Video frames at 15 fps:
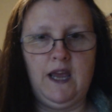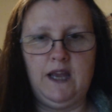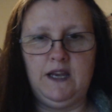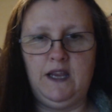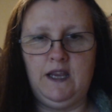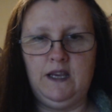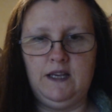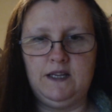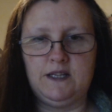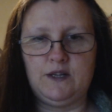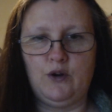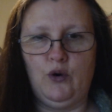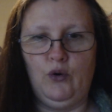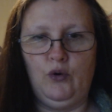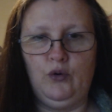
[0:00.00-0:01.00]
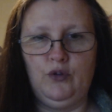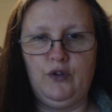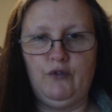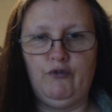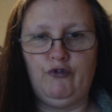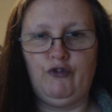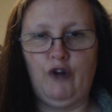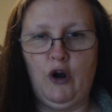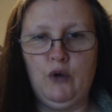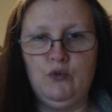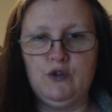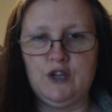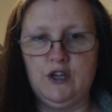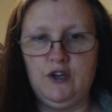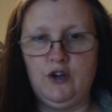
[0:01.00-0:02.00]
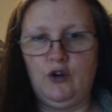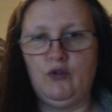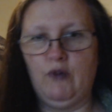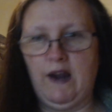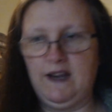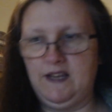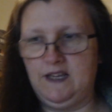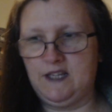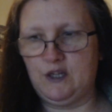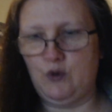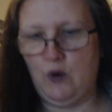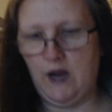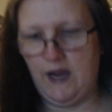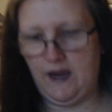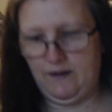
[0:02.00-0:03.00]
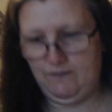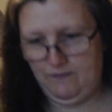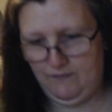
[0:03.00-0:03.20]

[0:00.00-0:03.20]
and it is called Frozen Granny Square.